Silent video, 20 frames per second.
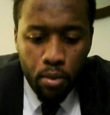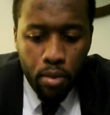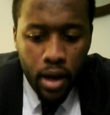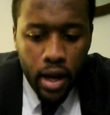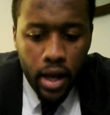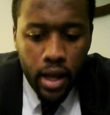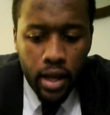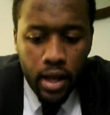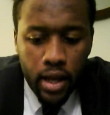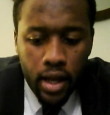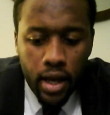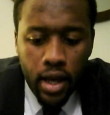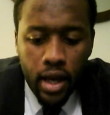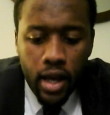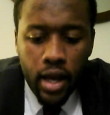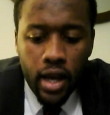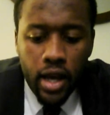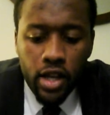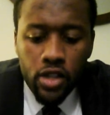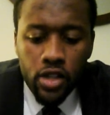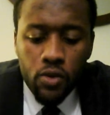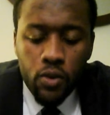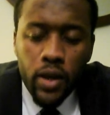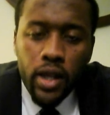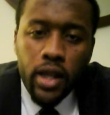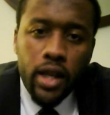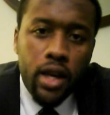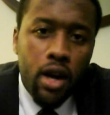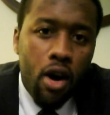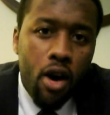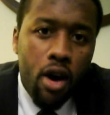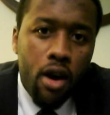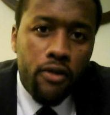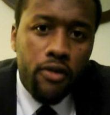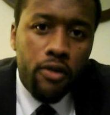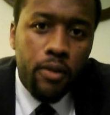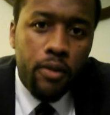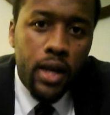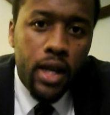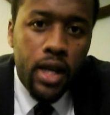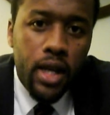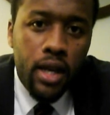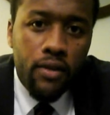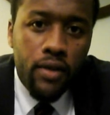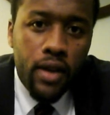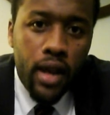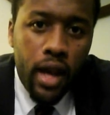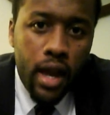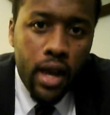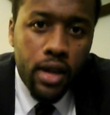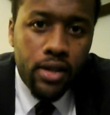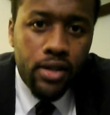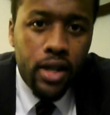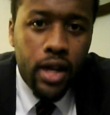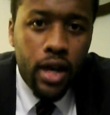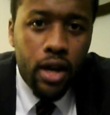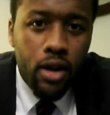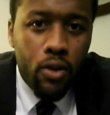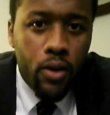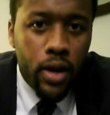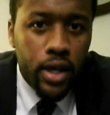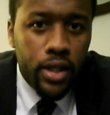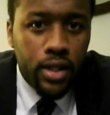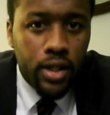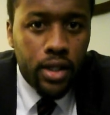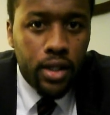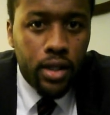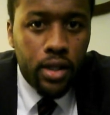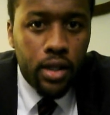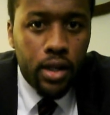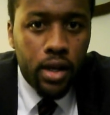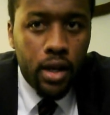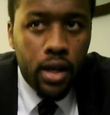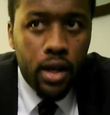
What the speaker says: But it's really hard for me to even answer that question